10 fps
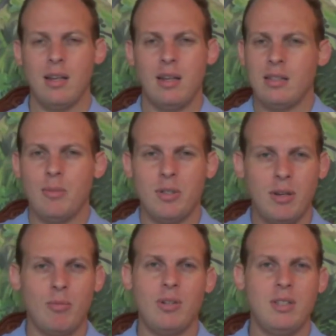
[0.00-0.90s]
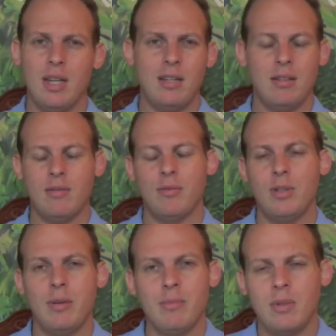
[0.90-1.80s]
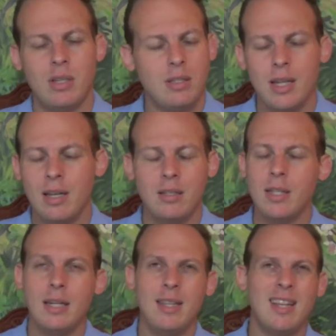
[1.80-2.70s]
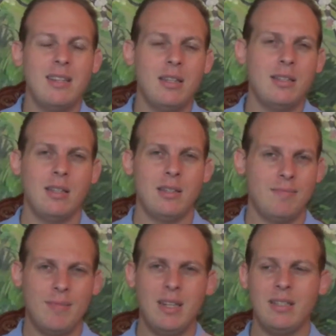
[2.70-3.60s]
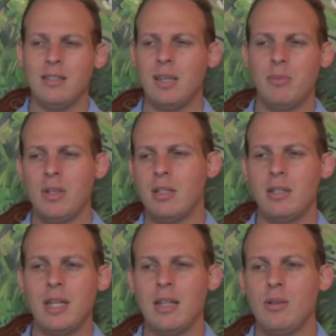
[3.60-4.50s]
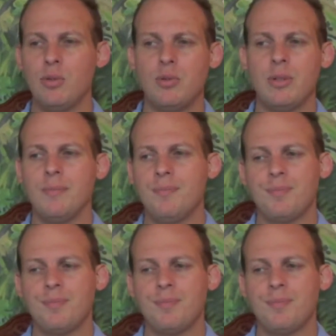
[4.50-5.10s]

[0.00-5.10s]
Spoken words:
it's almost like, what is that for them? It's not in that, it isn't something that's in that industry.